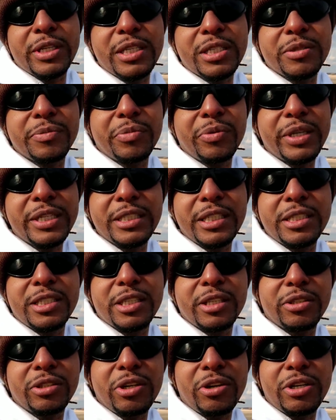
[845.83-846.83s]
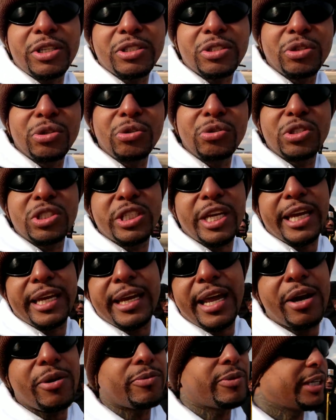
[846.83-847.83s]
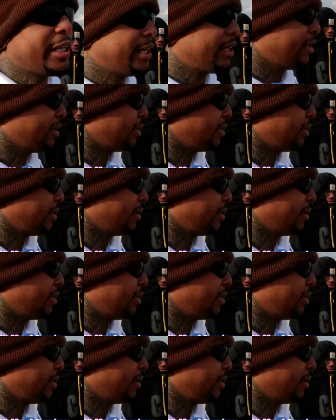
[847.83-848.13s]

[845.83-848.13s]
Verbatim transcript: This your boy CJ on 32s checking out with